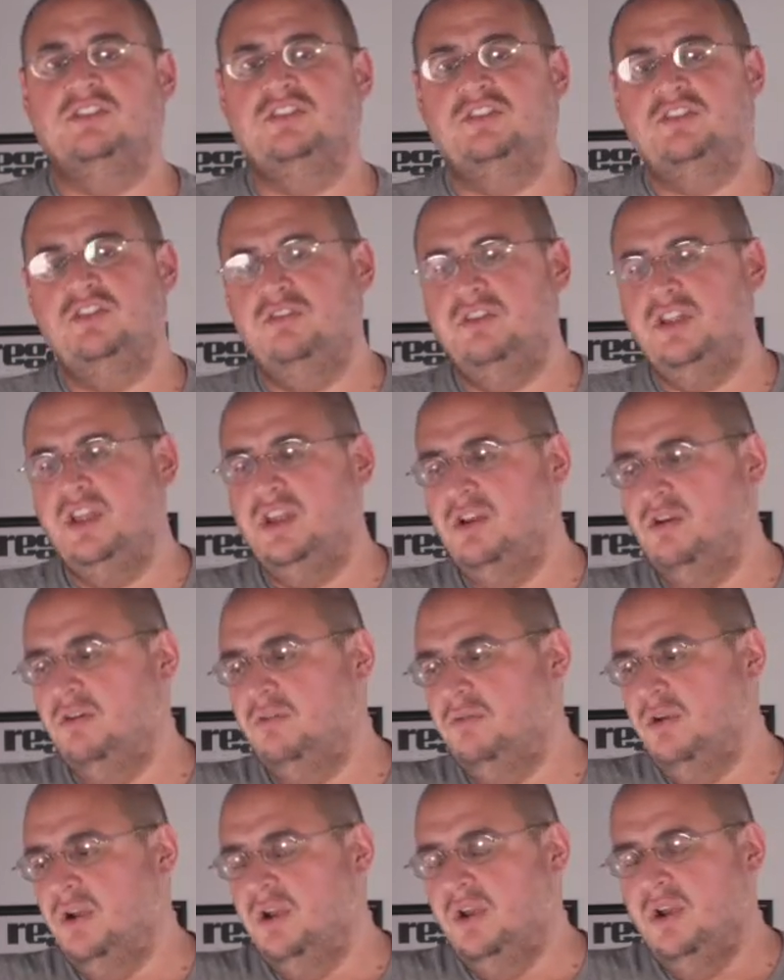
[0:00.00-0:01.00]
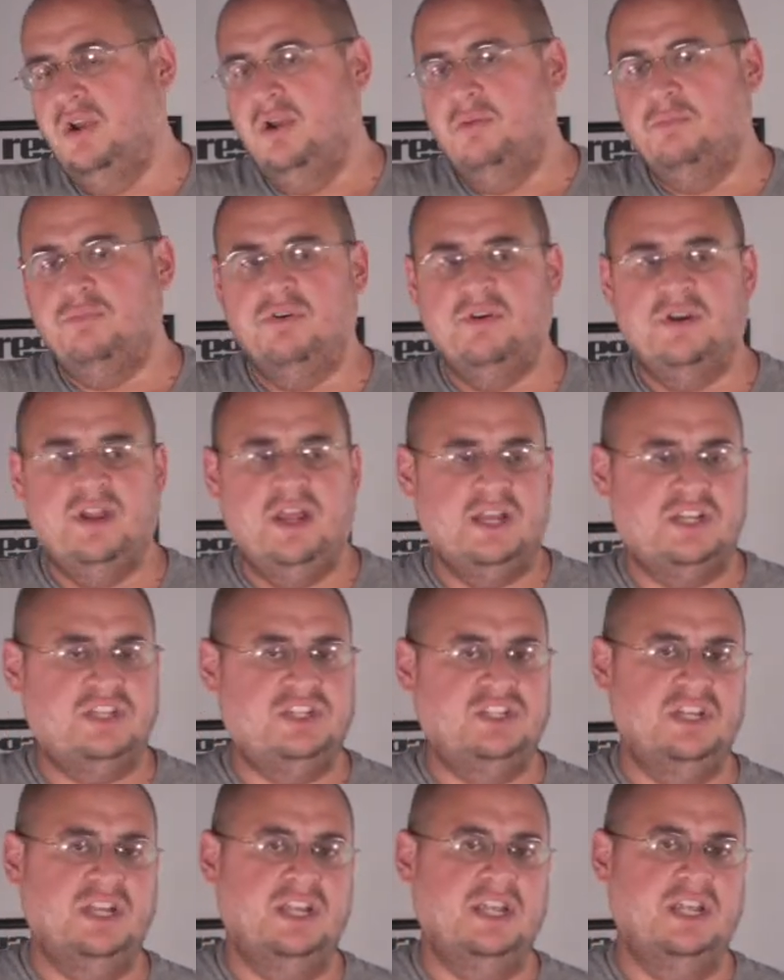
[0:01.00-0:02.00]
studio,
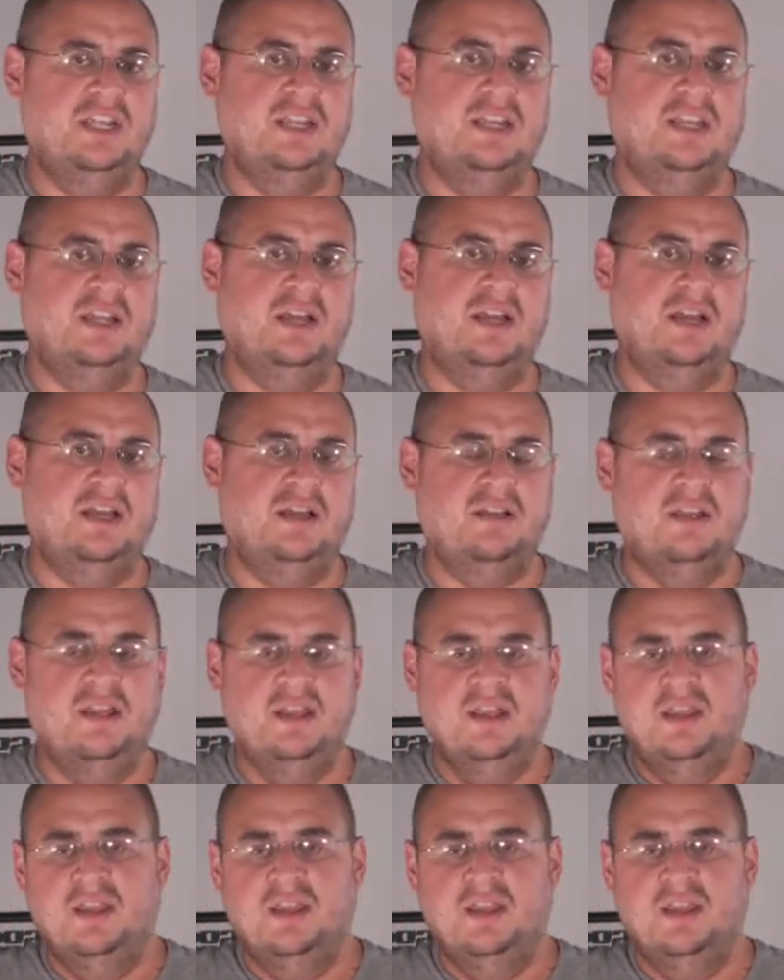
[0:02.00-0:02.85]
production,